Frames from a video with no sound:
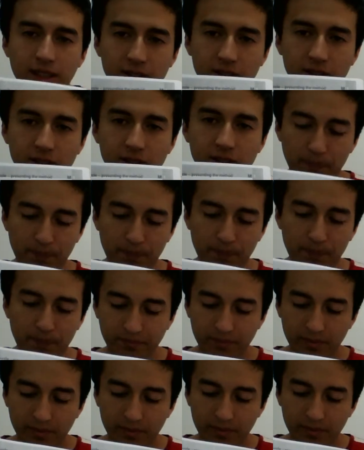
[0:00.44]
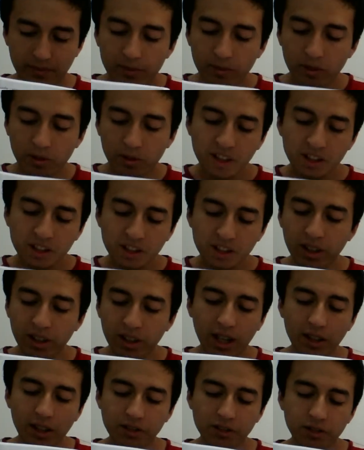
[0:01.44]
So, moving to
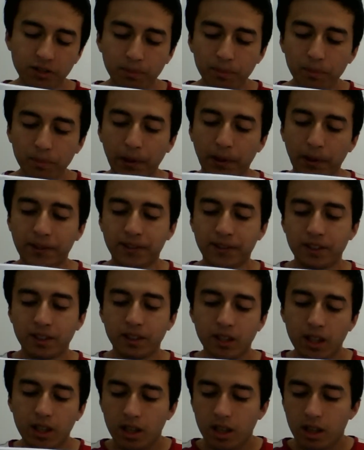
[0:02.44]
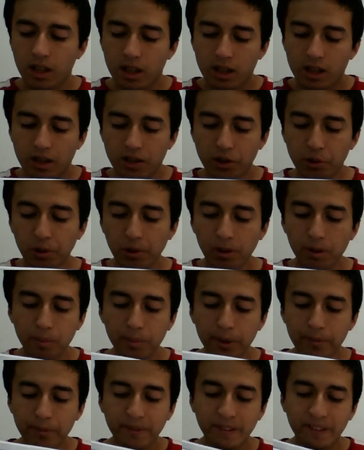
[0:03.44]
the hands-on part, you
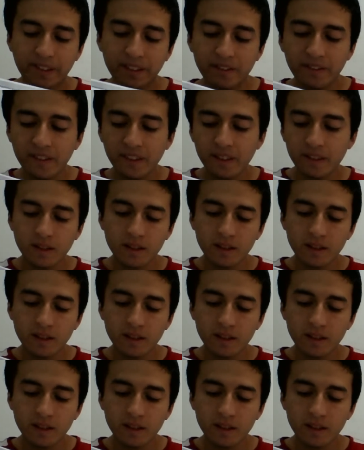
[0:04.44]
will be given